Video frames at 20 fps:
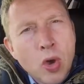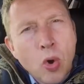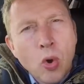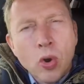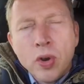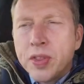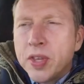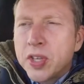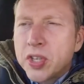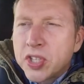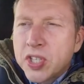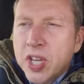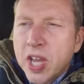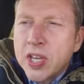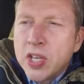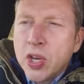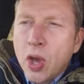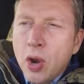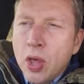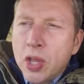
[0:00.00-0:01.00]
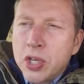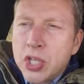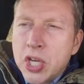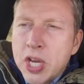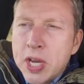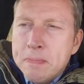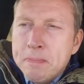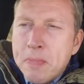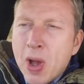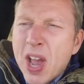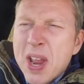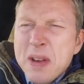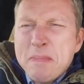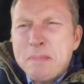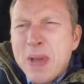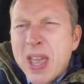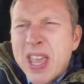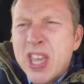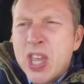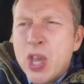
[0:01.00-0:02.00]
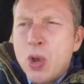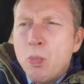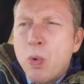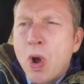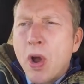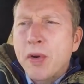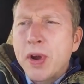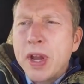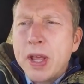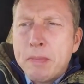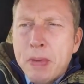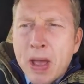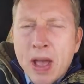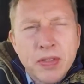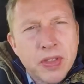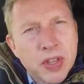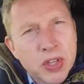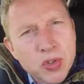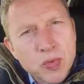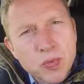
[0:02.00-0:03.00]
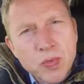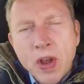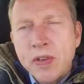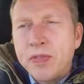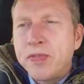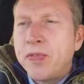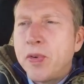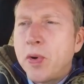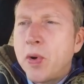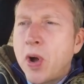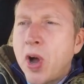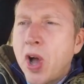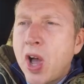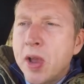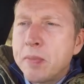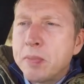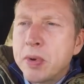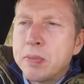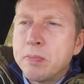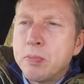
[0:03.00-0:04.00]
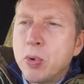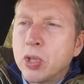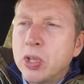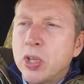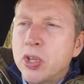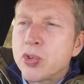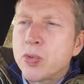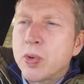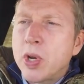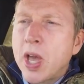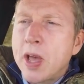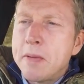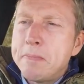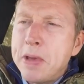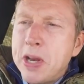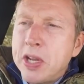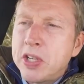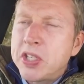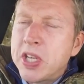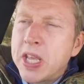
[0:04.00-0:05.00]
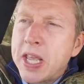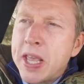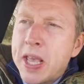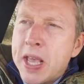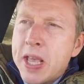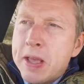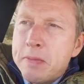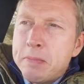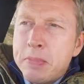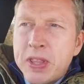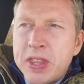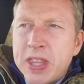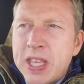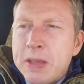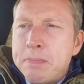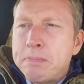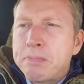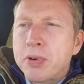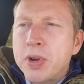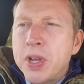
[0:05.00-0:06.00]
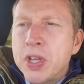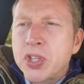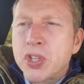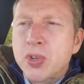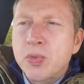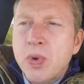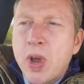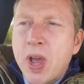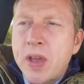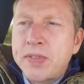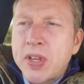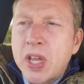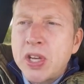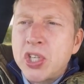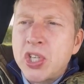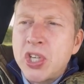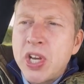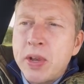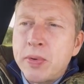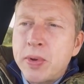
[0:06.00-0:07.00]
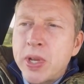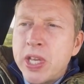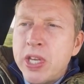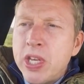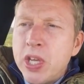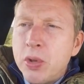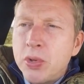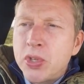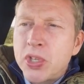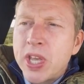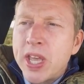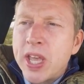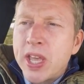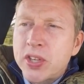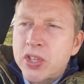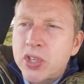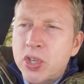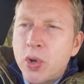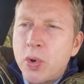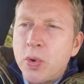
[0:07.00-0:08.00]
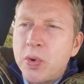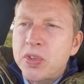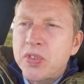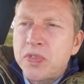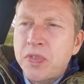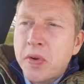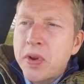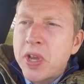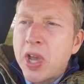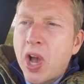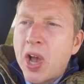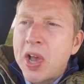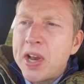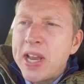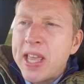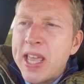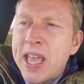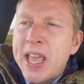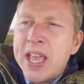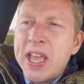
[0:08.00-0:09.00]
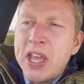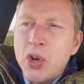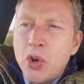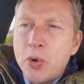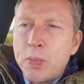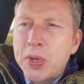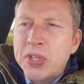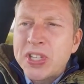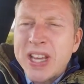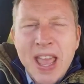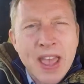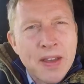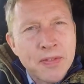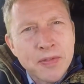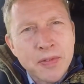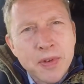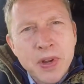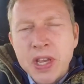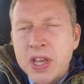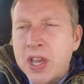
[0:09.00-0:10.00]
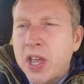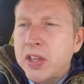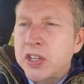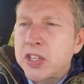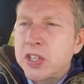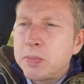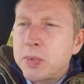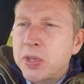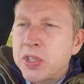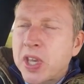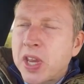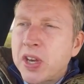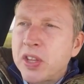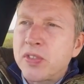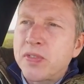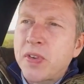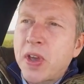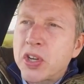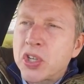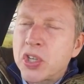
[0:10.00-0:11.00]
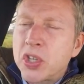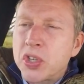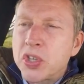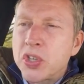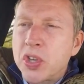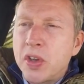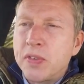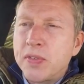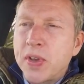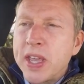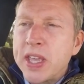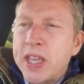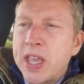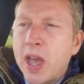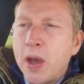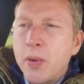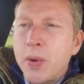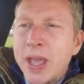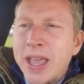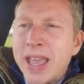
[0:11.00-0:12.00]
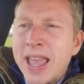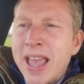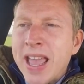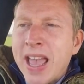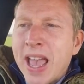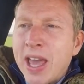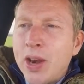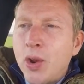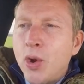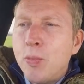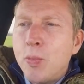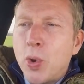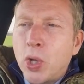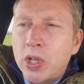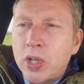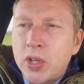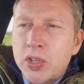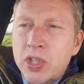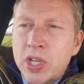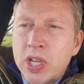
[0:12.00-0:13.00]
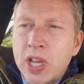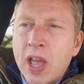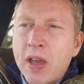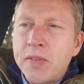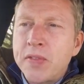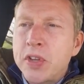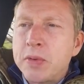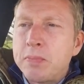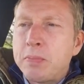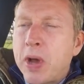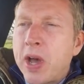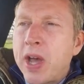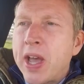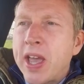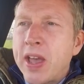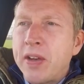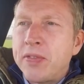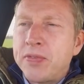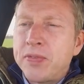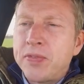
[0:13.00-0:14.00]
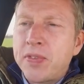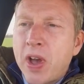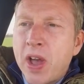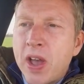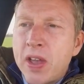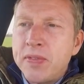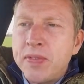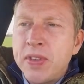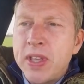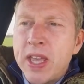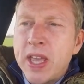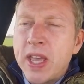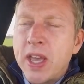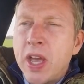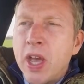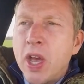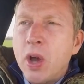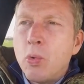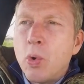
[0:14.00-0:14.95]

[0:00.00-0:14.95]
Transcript: All of this technology might make you worry about this RAV4 hybrid model's reliability, but the Prius-derived engineering in use here scores very highly in almost every customer satisfaction survey going, and all models are covered by a five-year,